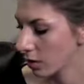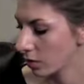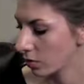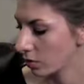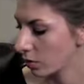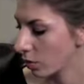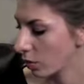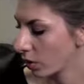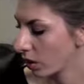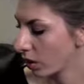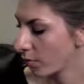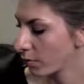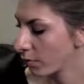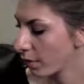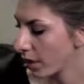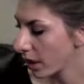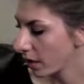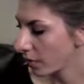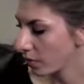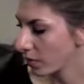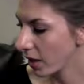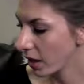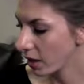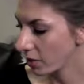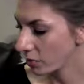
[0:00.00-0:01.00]
So when I
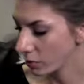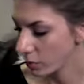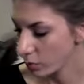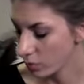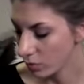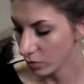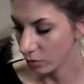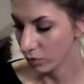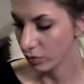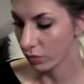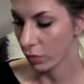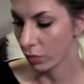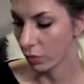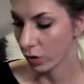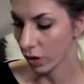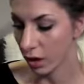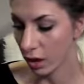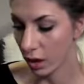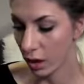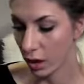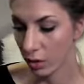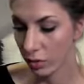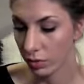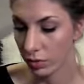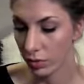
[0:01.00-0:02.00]
bought that from
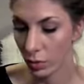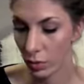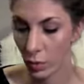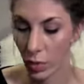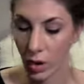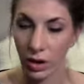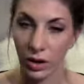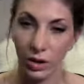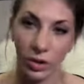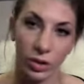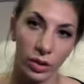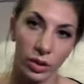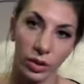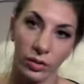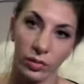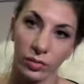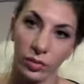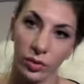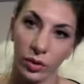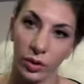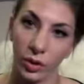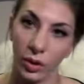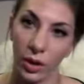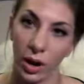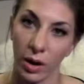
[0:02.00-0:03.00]
Sephora, I also wanted to look
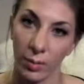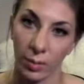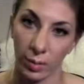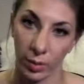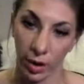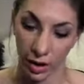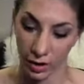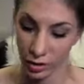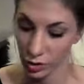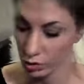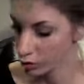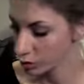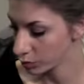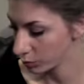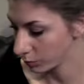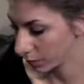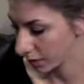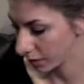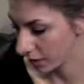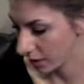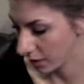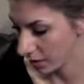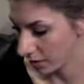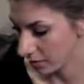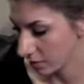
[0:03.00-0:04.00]
for a brush
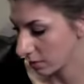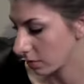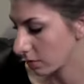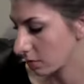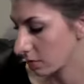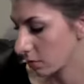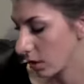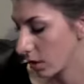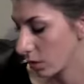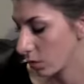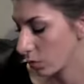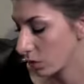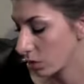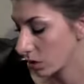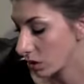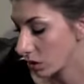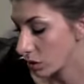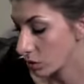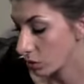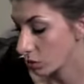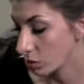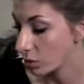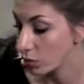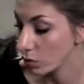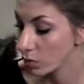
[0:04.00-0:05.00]
because I really
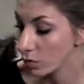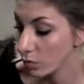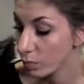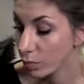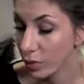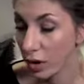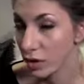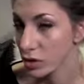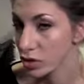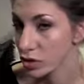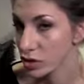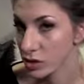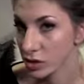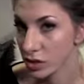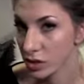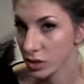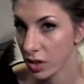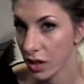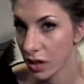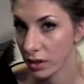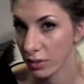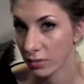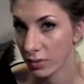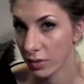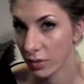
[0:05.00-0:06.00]
don't use brushes a
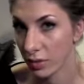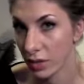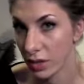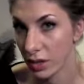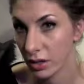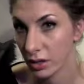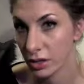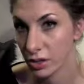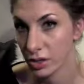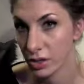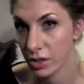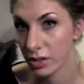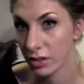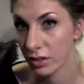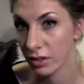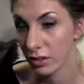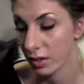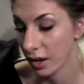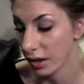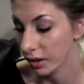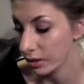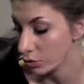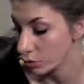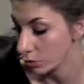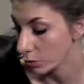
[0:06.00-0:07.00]
lot in foundations.
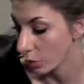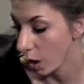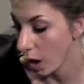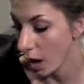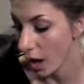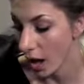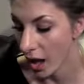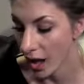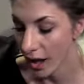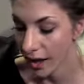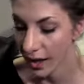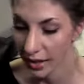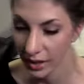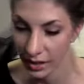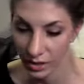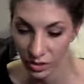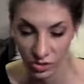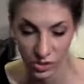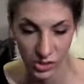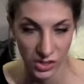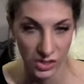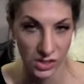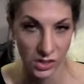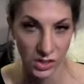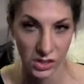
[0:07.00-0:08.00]
I try, and
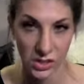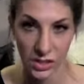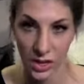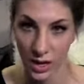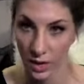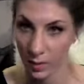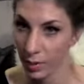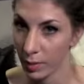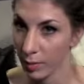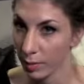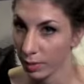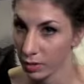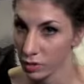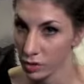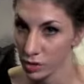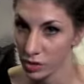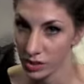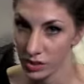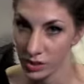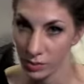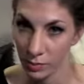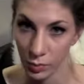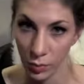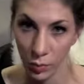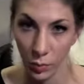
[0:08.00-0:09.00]
none of my
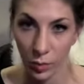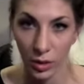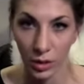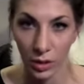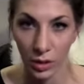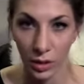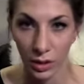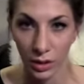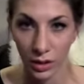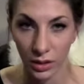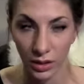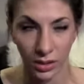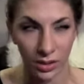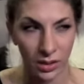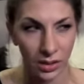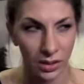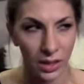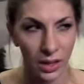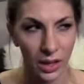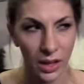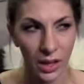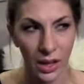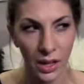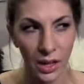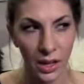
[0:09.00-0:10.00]
brushes seem to work, and
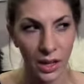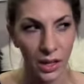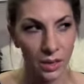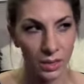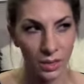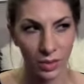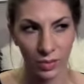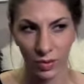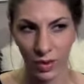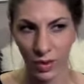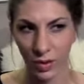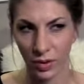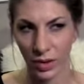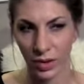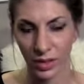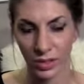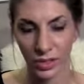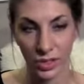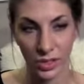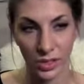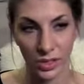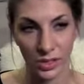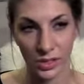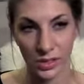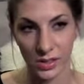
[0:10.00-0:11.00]
the
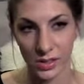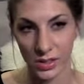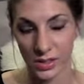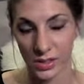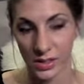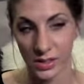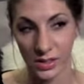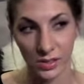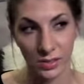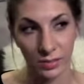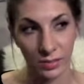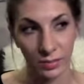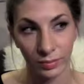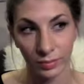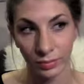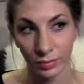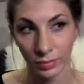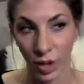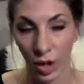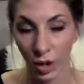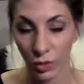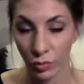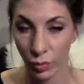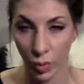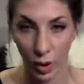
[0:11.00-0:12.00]
foundations,
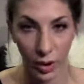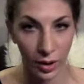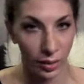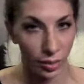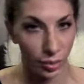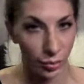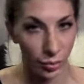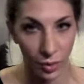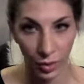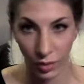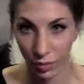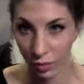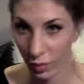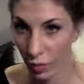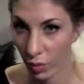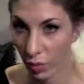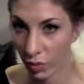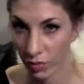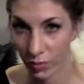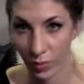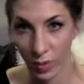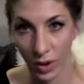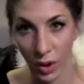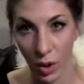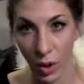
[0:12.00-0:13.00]
I'll try it on 3 or
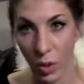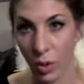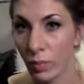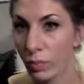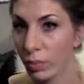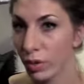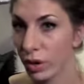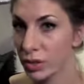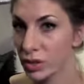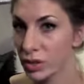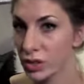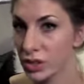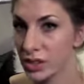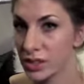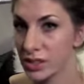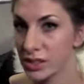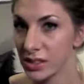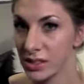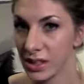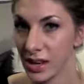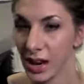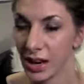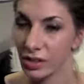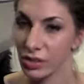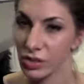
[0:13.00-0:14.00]
4 of my own
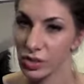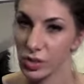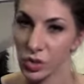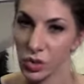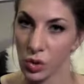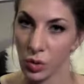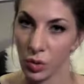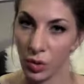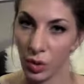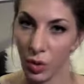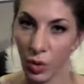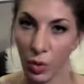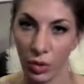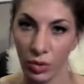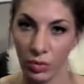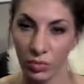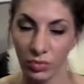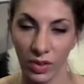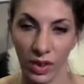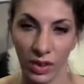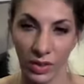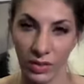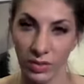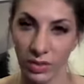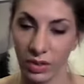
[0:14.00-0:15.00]
brushes, and I just don't want to go and
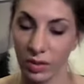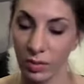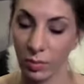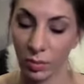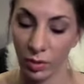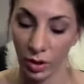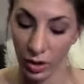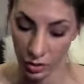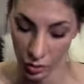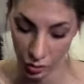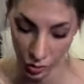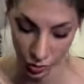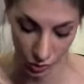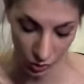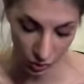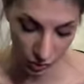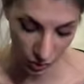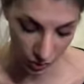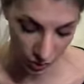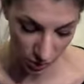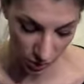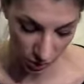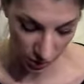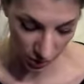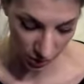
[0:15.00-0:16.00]
invest in a
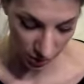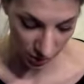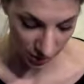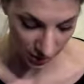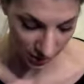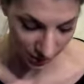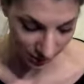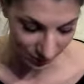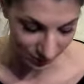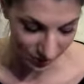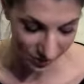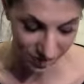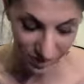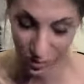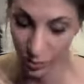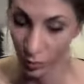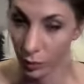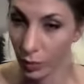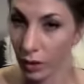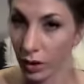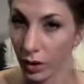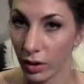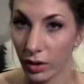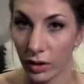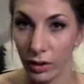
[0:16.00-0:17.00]
brush if it
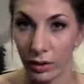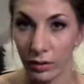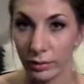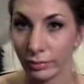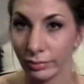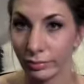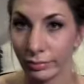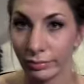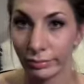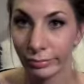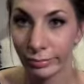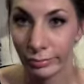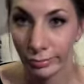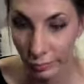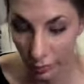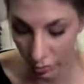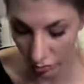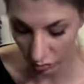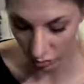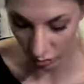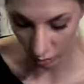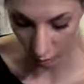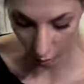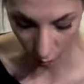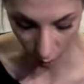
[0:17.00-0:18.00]
doesn't work.
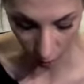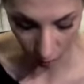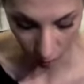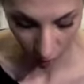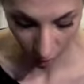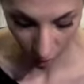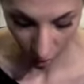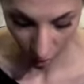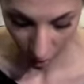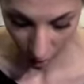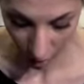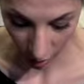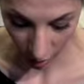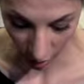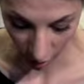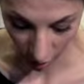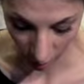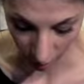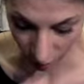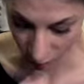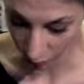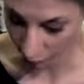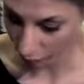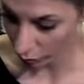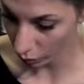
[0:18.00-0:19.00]
So
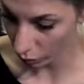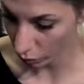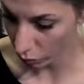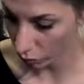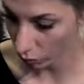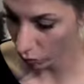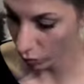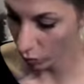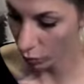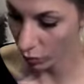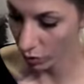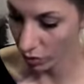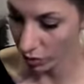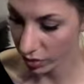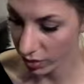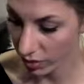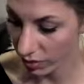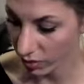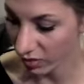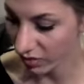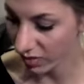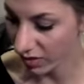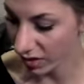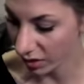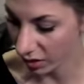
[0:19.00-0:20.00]
with
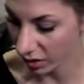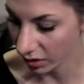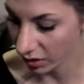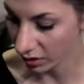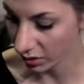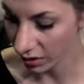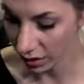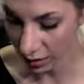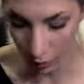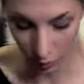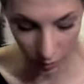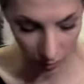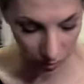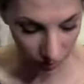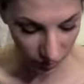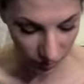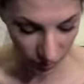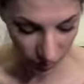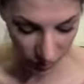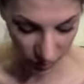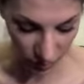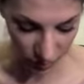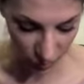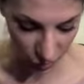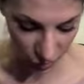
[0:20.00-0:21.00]
this very liquidy
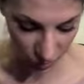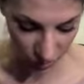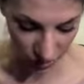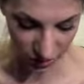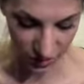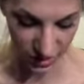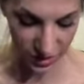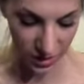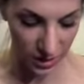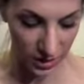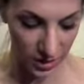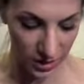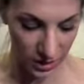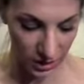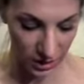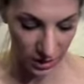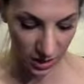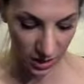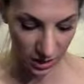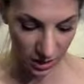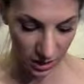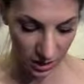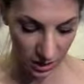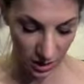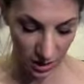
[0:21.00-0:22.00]
foundation, I decided to
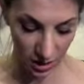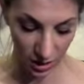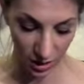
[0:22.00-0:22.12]
get